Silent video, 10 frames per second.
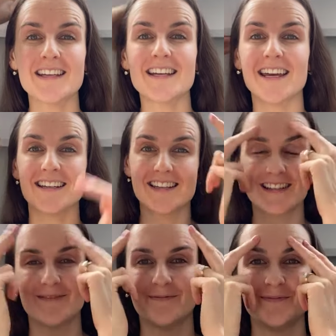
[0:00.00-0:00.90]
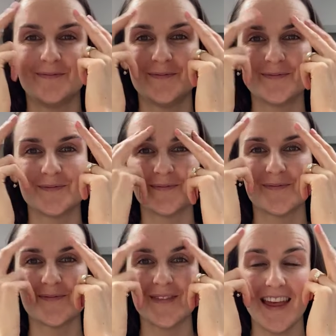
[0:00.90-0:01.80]
containers
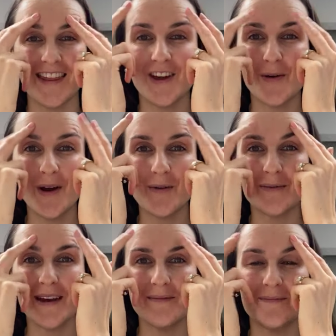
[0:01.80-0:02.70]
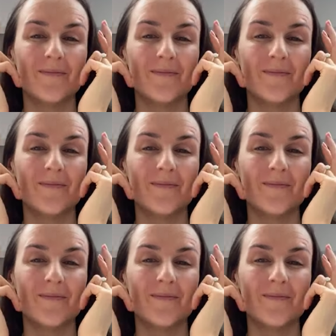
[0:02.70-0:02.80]
and they're gonna work with me.